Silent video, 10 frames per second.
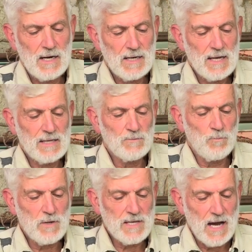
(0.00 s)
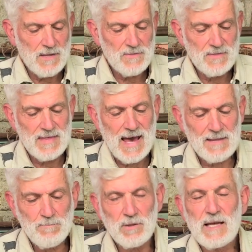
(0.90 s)
And we got
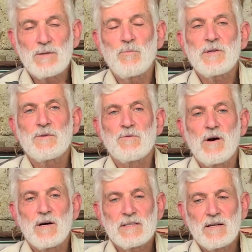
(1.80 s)
that plan withdrawn,